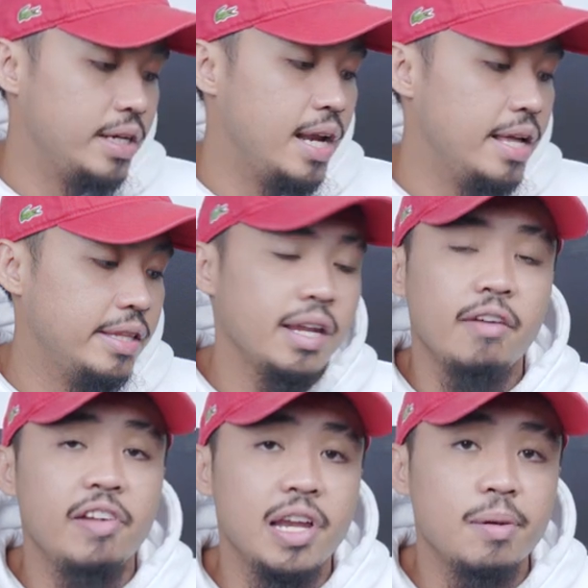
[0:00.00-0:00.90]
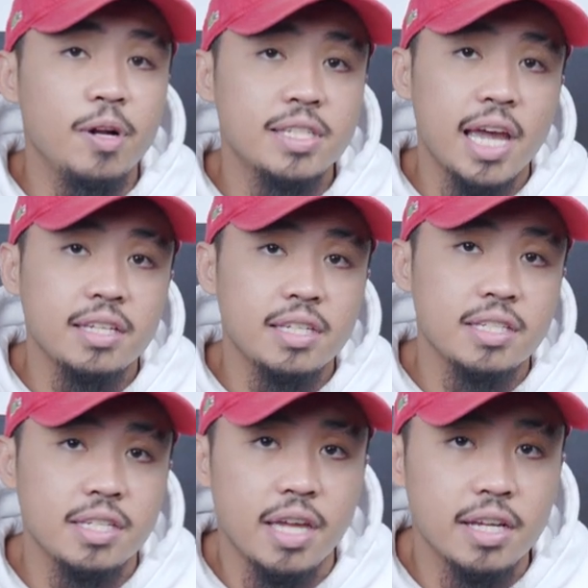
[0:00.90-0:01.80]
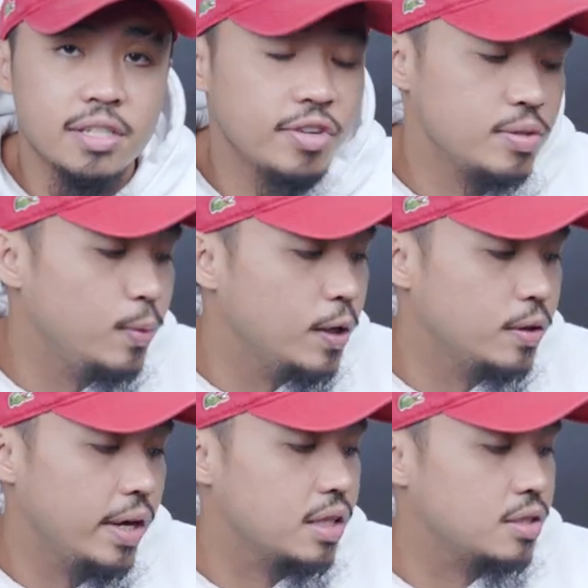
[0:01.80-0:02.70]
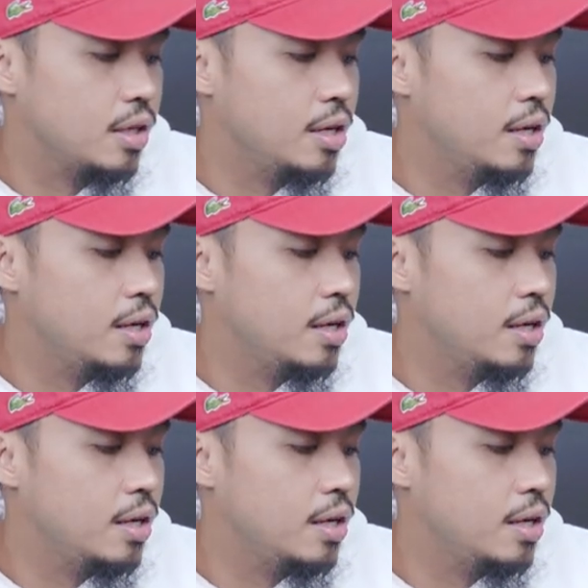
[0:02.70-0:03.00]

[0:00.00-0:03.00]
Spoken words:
na natin, available sizes, extra small to extra